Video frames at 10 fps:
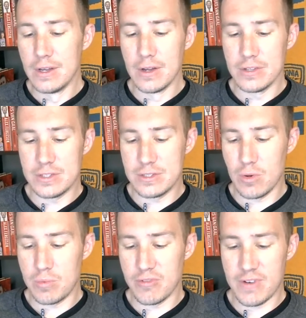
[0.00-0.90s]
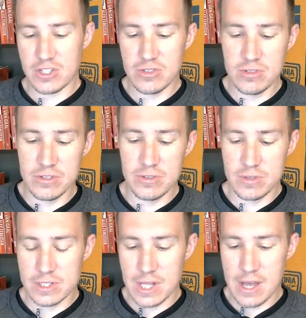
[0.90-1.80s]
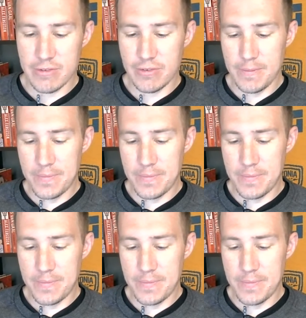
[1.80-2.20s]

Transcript: So professional to do this live.